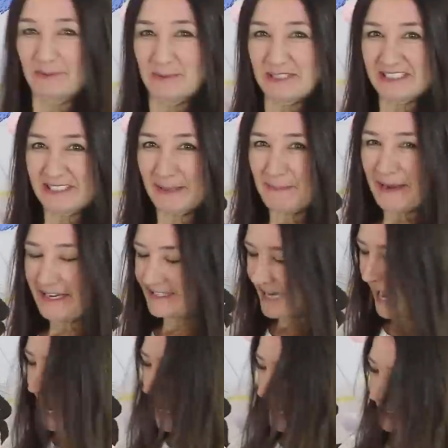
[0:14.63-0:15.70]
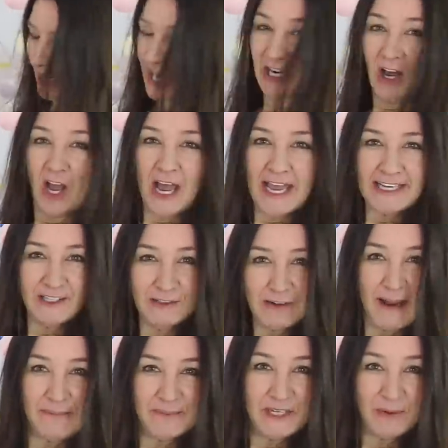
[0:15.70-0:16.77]
was slipping down and I
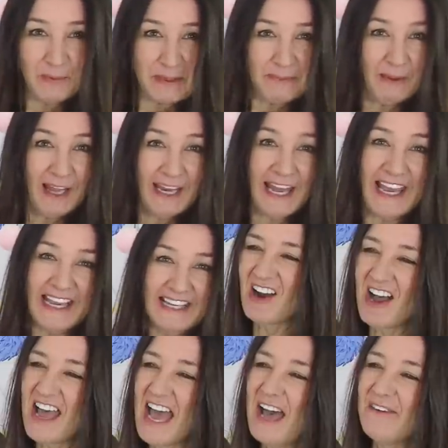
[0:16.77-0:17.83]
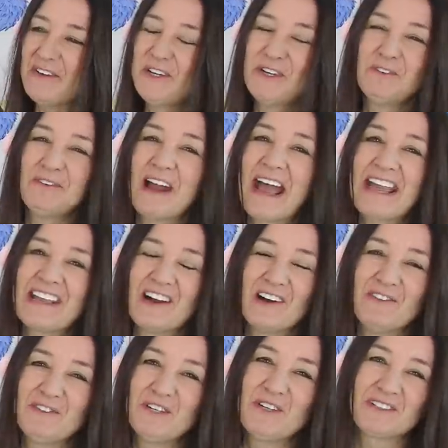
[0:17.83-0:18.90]
grabbed it with my legs. I have an array
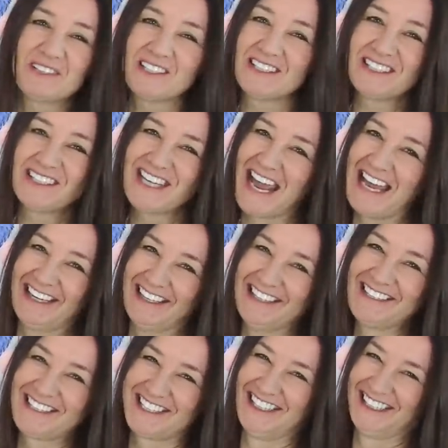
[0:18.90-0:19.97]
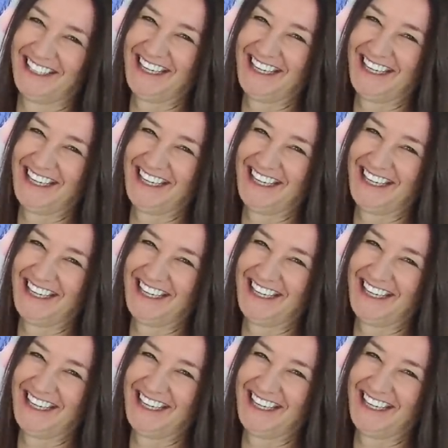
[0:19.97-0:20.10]
of useless talents.